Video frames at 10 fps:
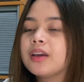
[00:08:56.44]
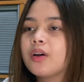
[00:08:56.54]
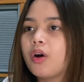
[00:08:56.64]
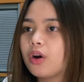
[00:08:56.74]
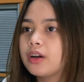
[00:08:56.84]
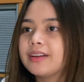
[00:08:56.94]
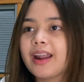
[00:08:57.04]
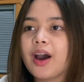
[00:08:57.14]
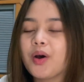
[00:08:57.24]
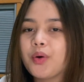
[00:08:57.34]
are
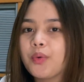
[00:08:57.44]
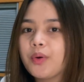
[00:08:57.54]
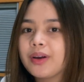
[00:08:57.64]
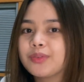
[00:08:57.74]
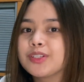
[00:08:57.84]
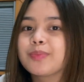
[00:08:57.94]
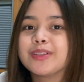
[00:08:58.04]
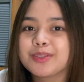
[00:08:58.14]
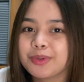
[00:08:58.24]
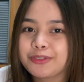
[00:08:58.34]
now
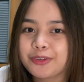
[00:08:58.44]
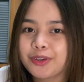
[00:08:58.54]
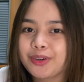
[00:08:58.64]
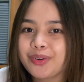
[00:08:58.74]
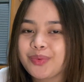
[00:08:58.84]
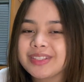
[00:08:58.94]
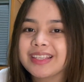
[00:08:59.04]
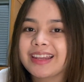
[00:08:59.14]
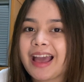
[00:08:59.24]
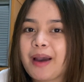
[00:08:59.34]
responsible for what's
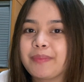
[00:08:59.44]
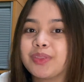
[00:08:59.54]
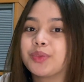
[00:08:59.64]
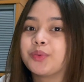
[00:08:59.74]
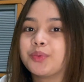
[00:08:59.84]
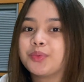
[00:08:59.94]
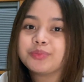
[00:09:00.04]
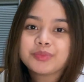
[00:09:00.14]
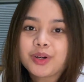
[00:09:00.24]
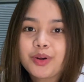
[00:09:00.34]
gonna happen to
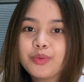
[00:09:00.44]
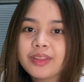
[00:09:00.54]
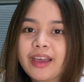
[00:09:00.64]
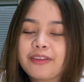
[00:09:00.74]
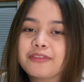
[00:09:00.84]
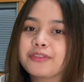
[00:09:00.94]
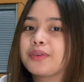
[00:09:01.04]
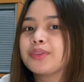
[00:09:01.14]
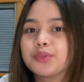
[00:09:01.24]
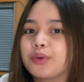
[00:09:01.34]
our own life,
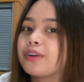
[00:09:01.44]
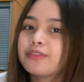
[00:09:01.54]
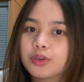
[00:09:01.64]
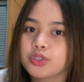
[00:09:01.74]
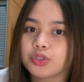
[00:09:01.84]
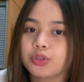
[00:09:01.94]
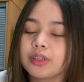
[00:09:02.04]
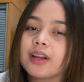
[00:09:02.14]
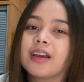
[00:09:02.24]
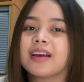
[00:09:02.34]
to our
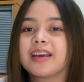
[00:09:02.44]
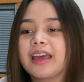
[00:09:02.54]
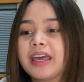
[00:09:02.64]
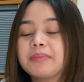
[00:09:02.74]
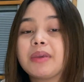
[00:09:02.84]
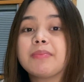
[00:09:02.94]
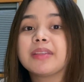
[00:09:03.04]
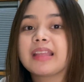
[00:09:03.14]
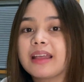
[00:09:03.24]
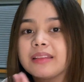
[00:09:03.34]
future. And maybe
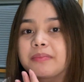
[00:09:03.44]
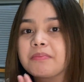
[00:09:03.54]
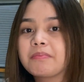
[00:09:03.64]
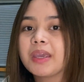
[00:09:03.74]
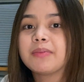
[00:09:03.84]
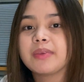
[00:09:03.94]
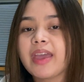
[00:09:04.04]
that made me